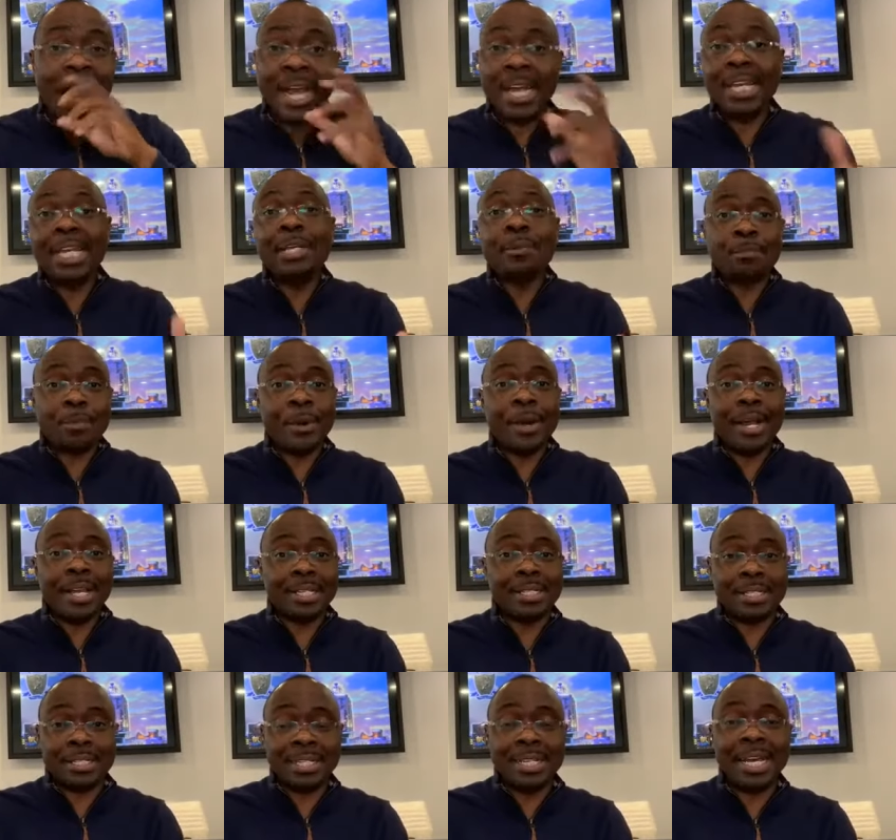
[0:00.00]
I lead
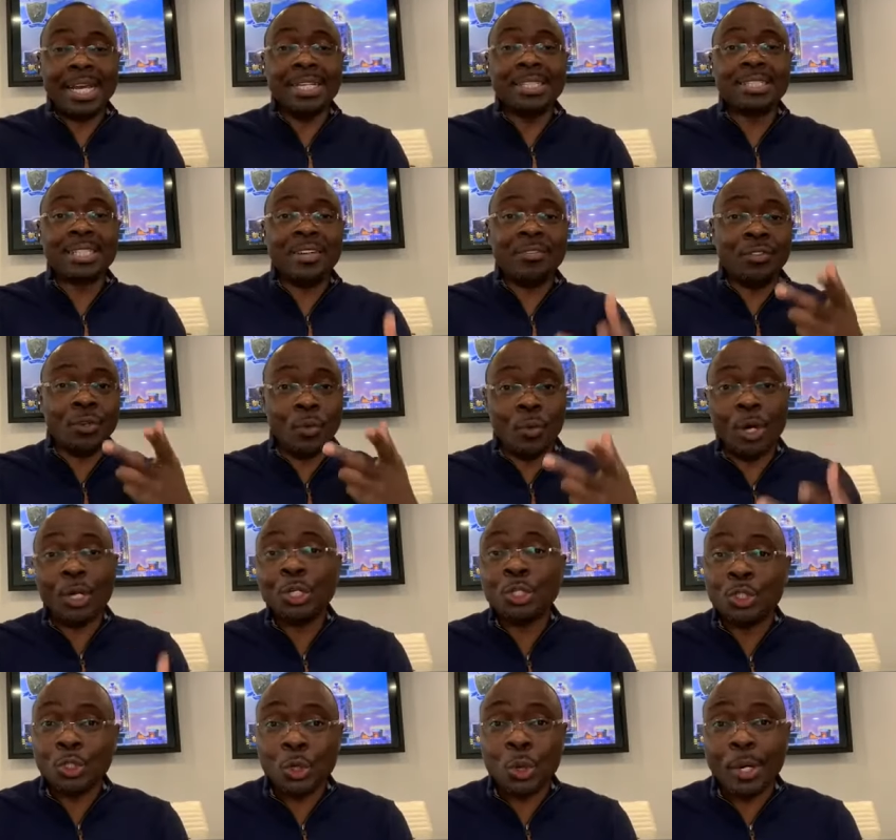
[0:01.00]
prayers tonight. If you
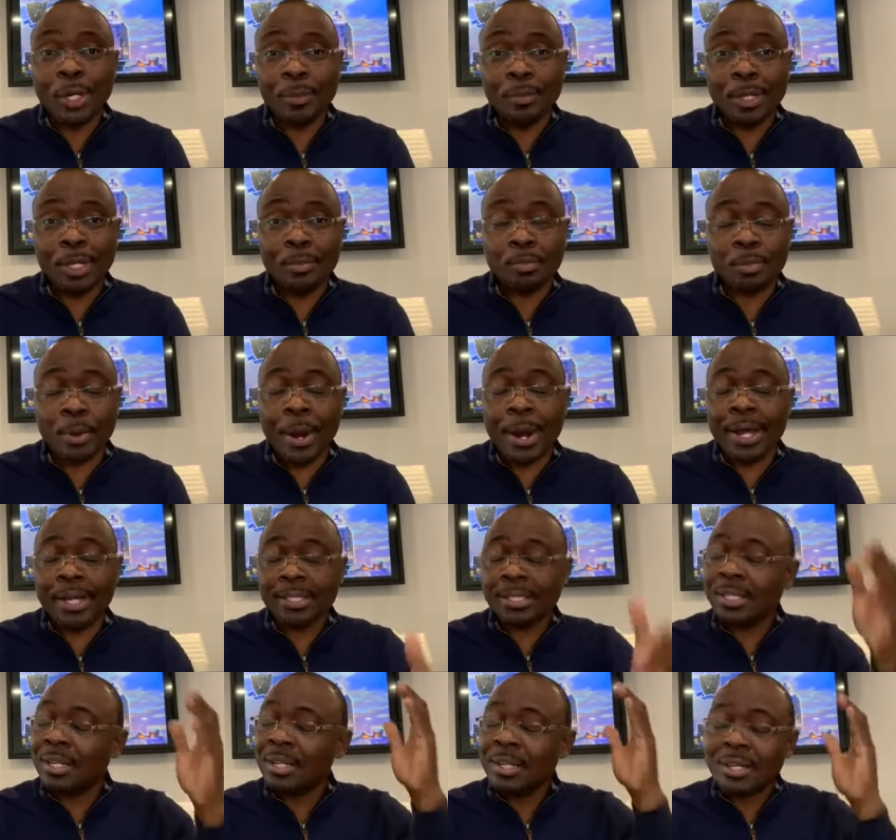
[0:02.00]
want to join me in
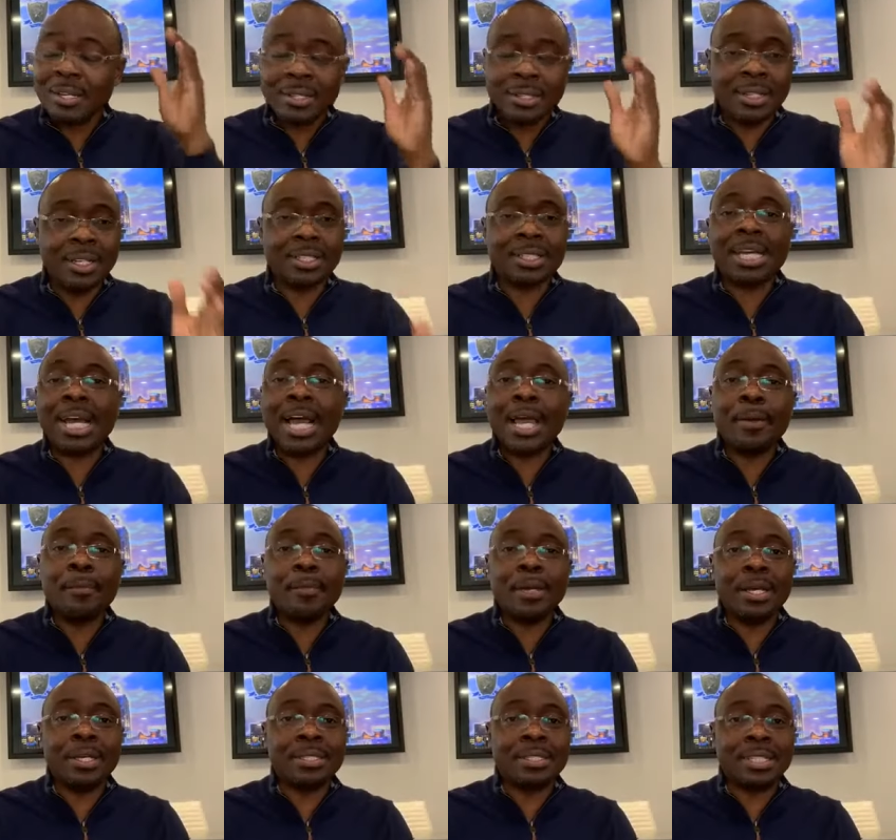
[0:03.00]
prayers, the
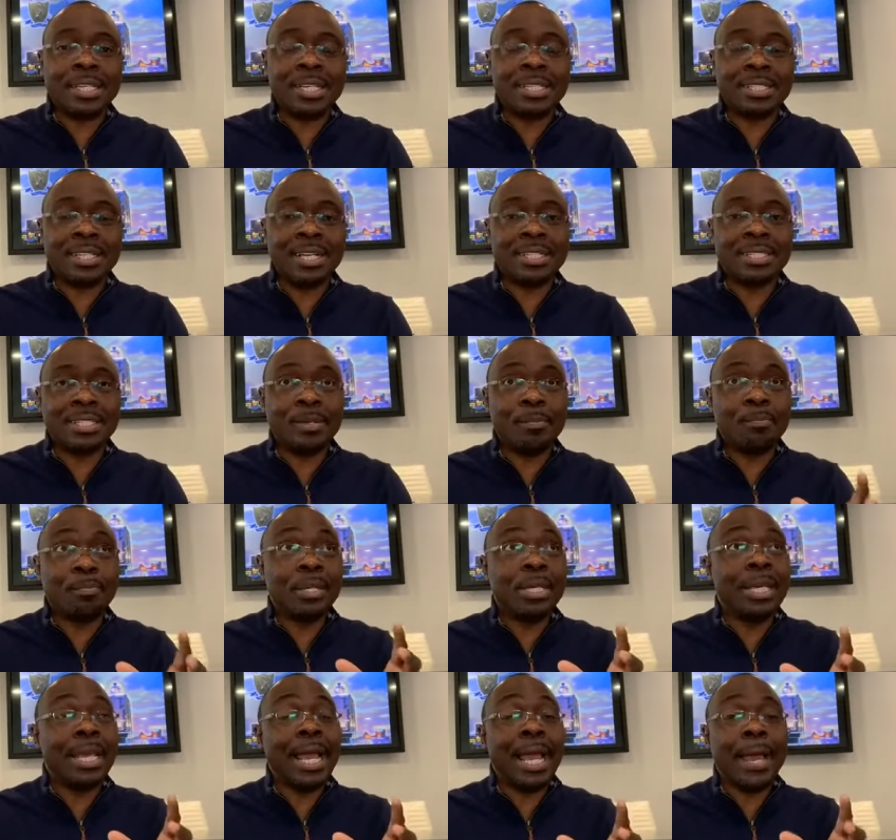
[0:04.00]
time is
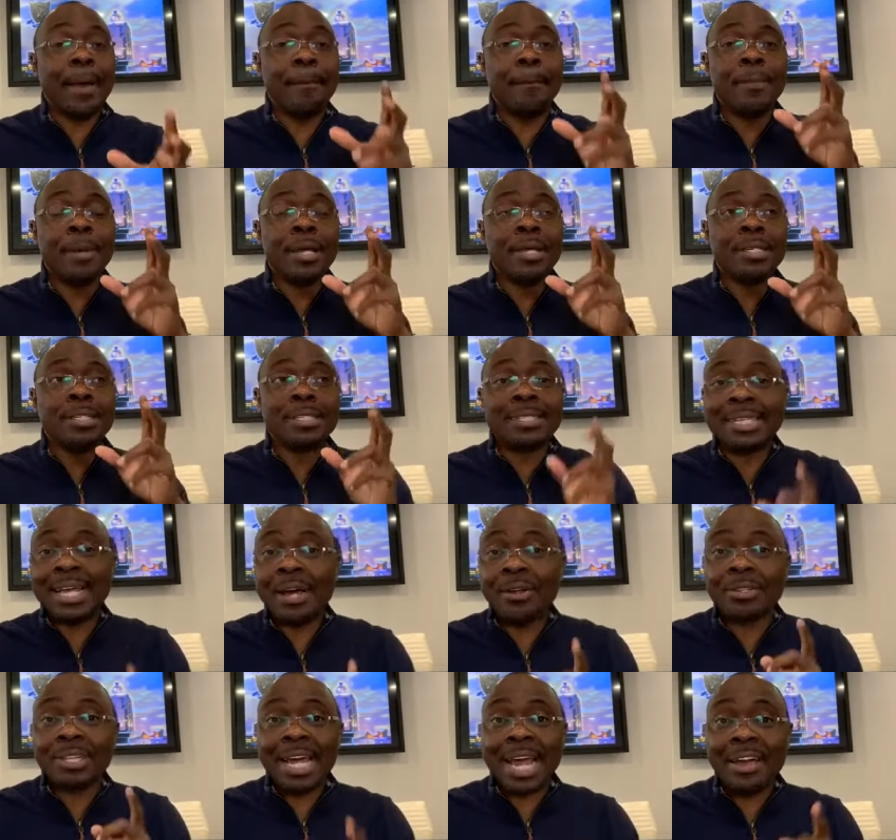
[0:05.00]
6.30 p.m.
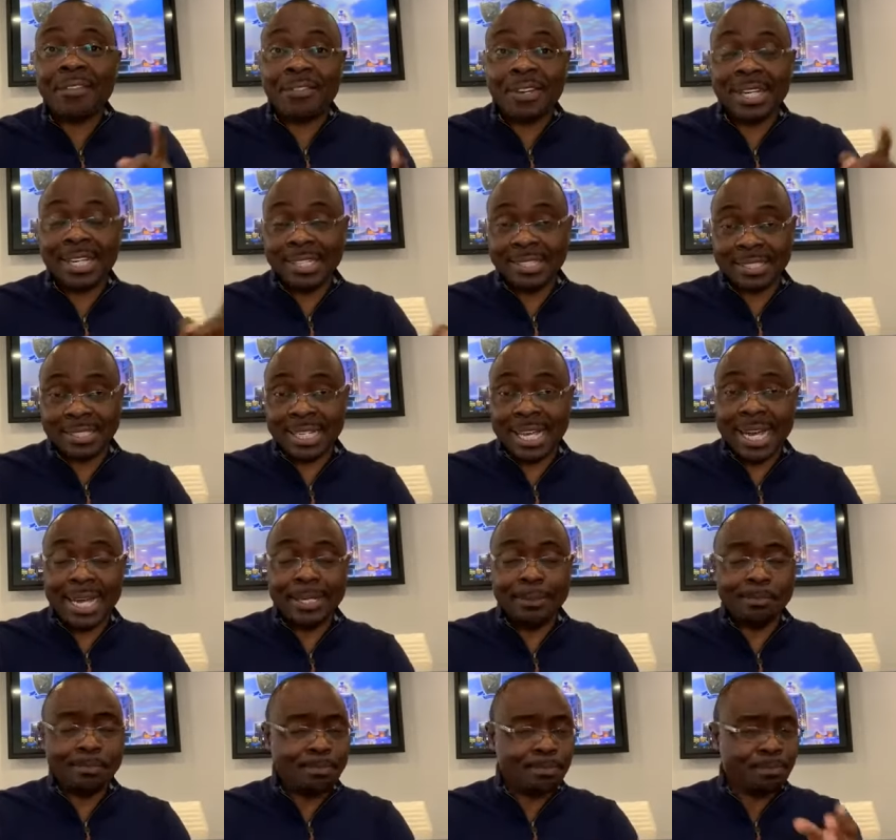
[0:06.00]
South African
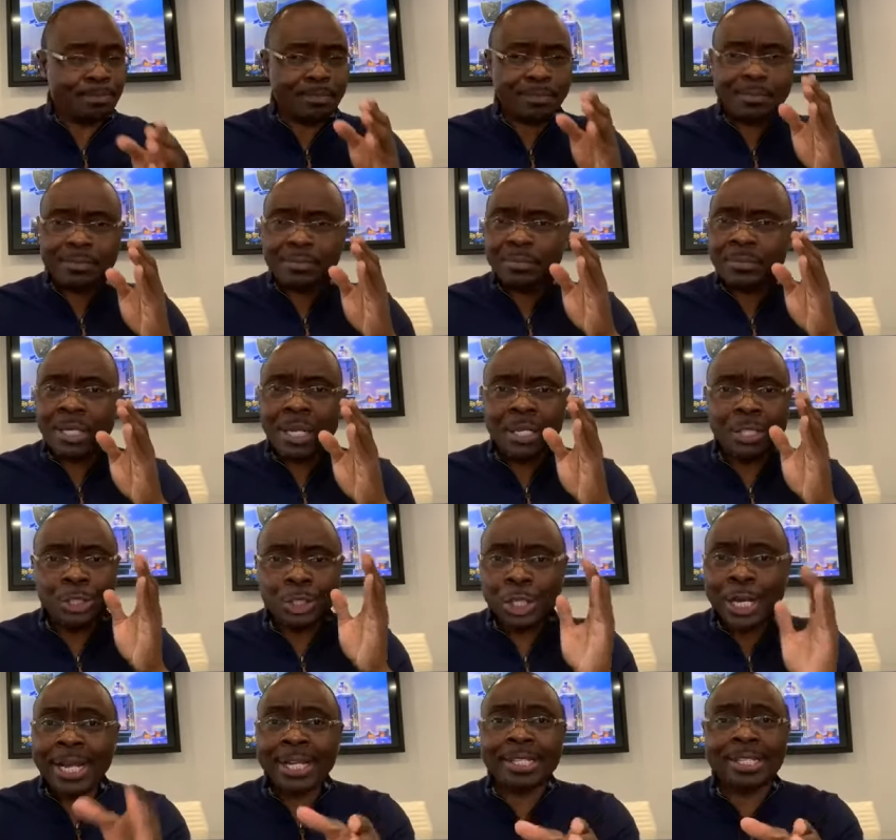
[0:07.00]
time.
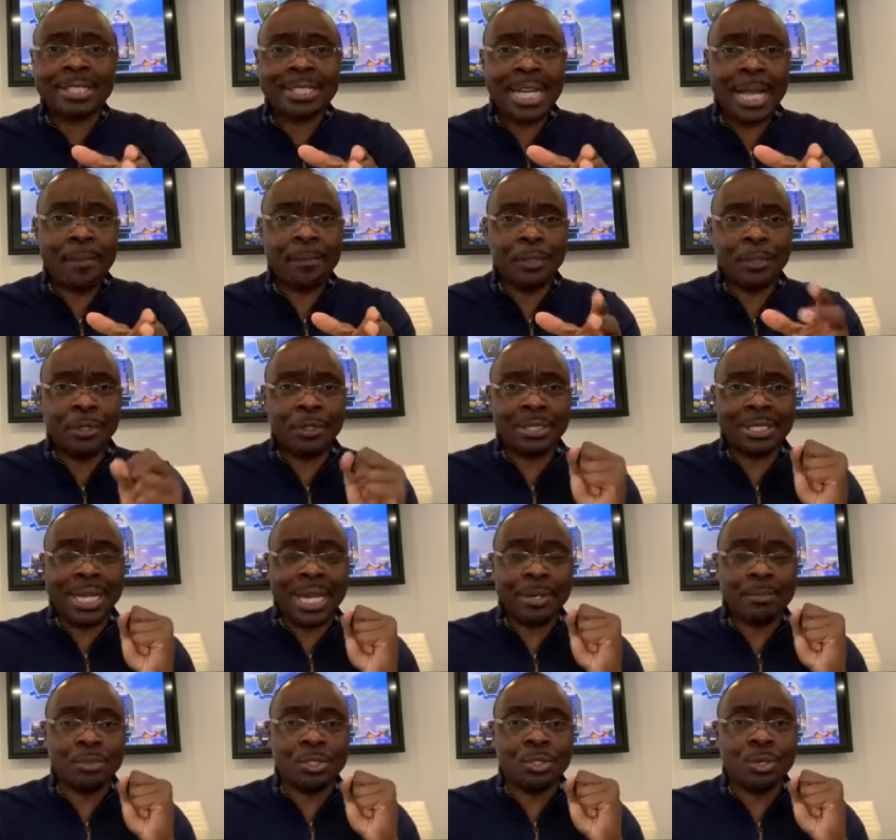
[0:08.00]
Check the time in your
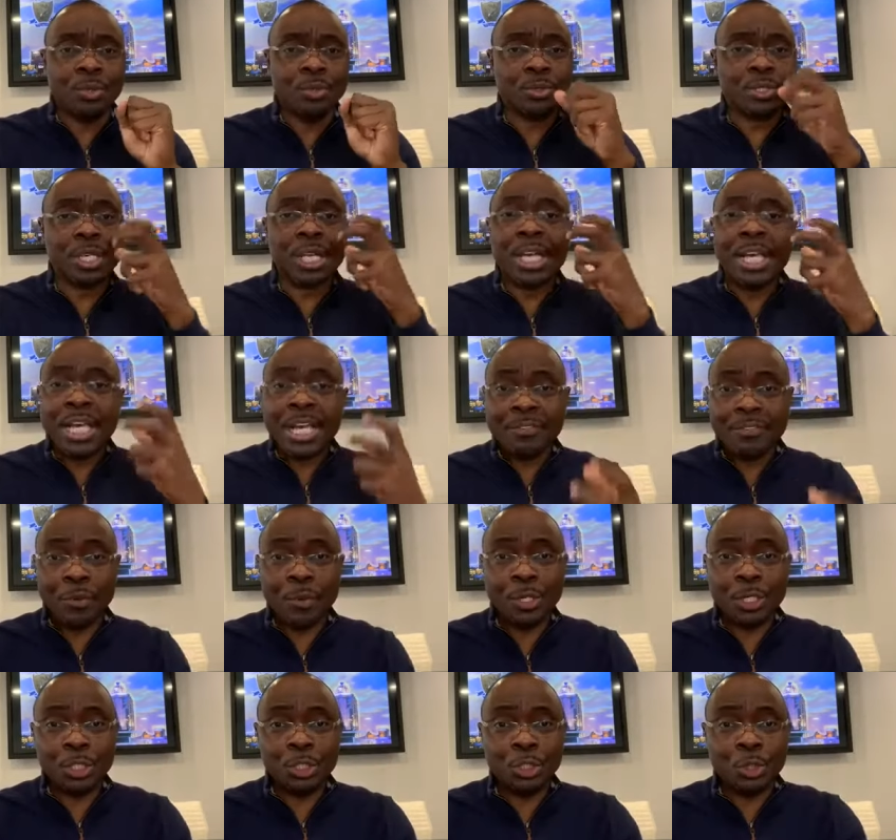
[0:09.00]
time zones if
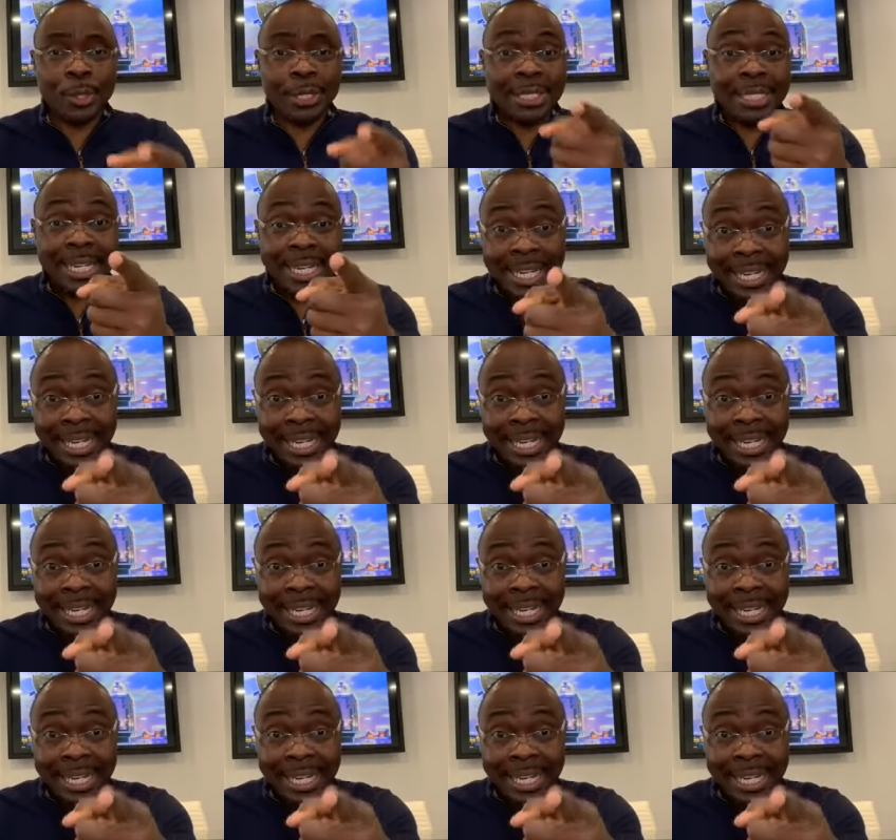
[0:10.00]
you want to join.